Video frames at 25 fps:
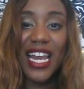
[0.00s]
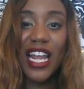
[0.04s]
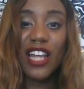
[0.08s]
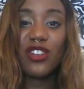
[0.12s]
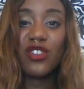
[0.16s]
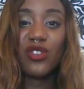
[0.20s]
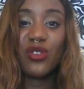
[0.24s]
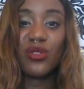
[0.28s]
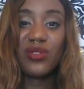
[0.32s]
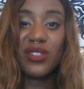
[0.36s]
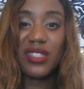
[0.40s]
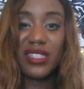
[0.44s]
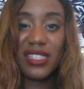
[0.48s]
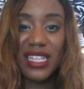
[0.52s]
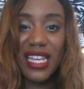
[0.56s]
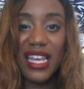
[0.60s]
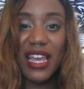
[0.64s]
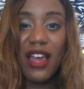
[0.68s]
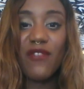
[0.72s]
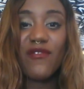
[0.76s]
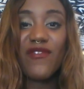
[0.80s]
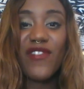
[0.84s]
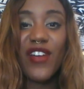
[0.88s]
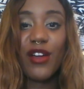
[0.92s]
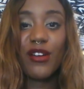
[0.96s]
I do see
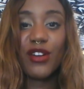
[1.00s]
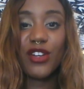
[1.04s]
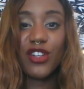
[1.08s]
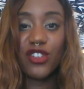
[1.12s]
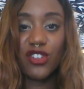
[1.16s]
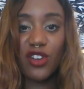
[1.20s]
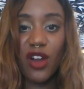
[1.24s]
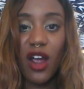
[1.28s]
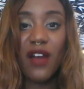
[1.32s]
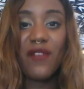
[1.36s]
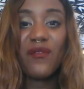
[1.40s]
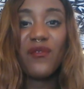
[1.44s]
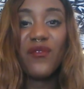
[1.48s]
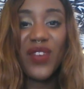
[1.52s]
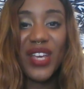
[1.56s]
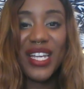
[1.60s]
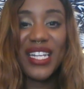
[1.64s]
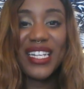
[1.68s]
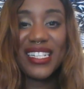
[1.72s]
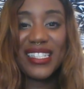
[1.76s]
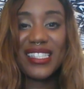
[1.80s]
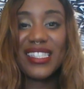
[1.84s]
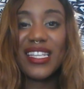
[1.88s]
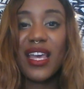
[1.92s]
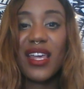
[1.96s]
a very strong
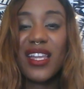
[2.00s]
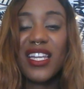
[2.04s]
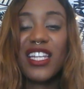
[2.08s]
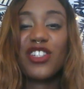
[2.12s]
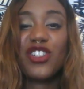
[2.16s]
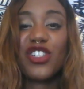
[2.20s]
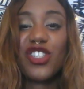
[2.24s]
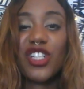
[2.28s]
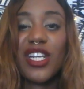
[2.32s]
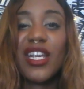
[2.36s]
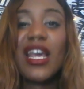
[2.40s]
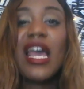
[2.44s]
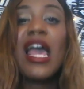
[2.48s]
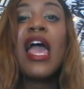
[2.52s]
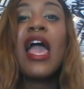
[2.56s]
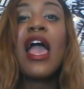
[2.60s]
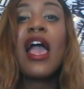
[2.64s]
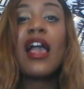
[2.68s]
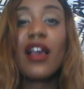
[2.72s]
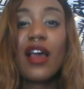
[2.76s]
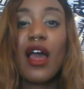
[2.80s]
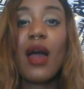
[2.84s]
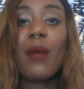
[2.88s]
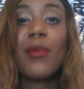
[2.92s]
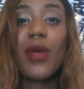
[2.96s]
Venus energy
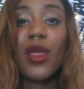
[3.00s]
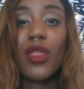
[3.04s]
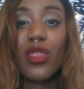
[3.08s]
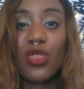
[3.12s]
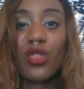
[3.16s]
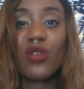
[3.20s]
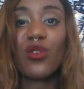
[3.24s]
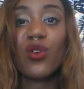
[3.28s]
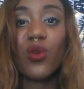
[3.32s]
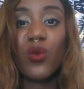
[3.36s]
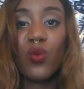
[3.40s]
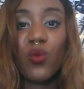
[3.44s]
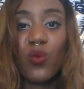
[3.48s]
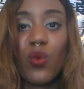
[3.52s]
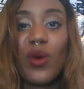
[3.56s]
coming through,